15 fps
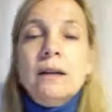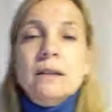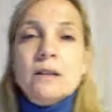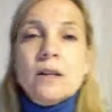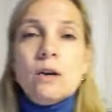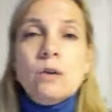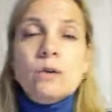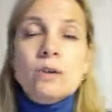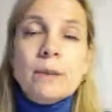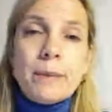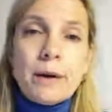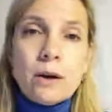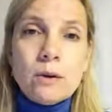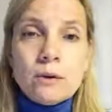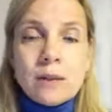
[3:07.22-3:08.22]
So
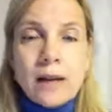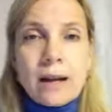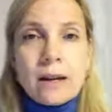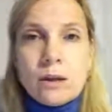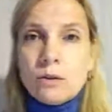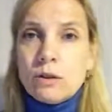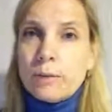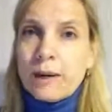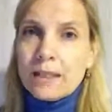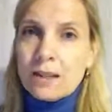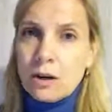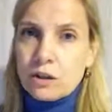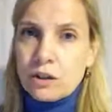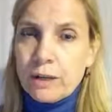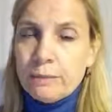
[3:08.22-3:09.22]
suppose I go to my
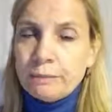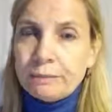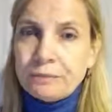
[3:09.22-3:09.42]
doctor